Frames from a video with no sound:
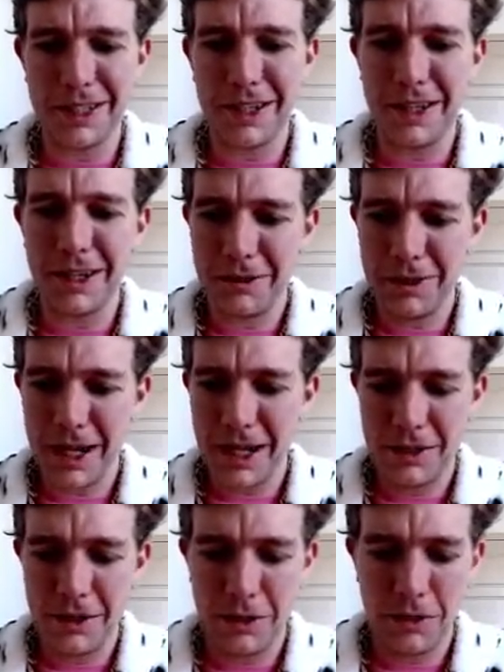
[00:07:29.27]
skunked. We
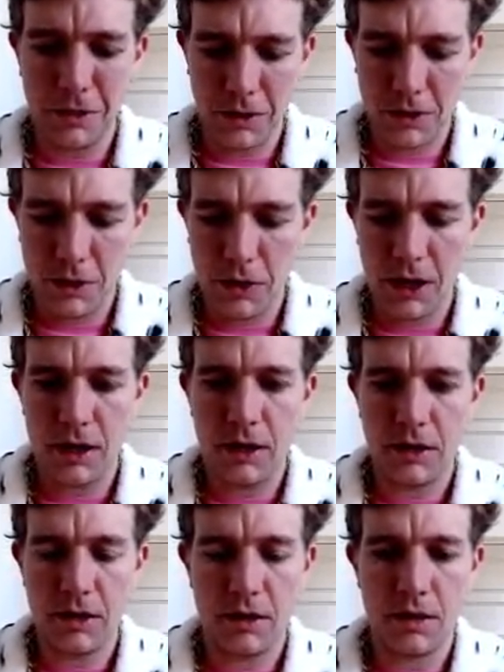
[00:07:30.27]
got two two
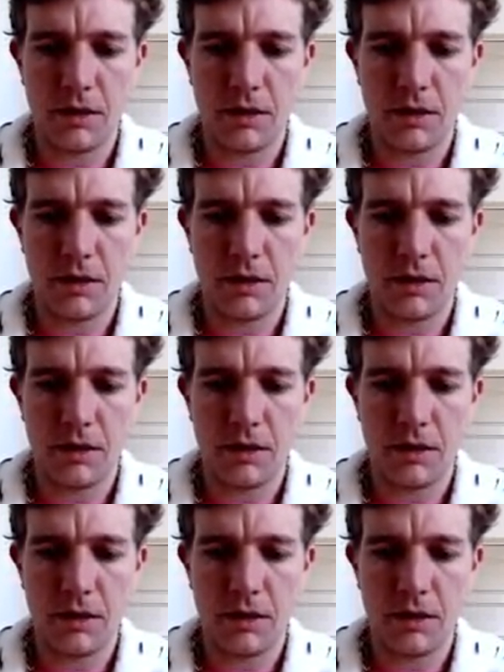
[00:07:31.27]
hitters.